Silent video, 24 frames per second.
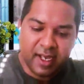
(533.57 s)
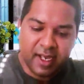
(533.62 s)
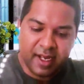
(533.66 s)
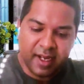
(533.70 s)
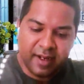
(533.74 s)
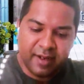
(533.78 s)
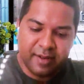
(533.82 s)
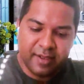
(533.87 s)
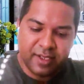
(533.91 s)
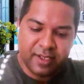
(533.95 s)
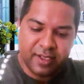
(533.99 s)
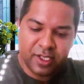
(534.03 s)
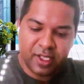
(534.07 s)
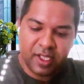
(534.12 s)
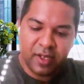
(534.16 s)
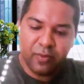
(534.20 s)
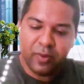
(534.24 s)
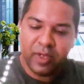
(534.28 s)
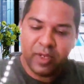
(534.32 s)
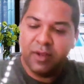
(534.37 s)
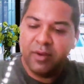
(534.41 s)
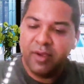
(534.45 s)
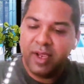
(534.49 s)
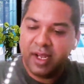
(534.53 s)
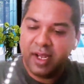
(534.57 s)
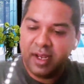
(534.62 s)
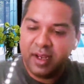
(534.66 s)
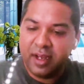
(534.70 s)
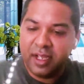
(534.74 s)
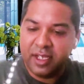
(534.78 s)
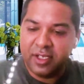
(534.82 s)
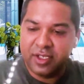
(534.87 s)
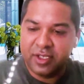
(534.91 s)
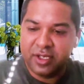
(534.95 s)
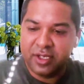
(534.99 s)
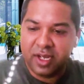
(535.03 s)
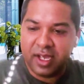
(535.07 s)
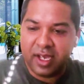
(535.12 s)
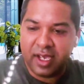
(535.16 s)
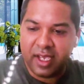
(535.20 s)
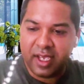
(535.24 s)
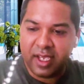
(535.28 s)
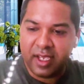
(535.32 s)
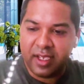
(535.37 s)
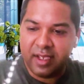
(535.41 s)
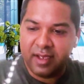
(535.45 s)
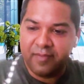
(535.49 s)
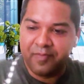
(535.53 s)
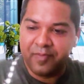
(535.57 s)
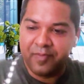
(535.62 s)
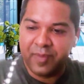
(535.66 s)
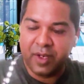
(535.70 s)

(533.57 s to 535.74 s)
Uh, so that when you get a nudge like,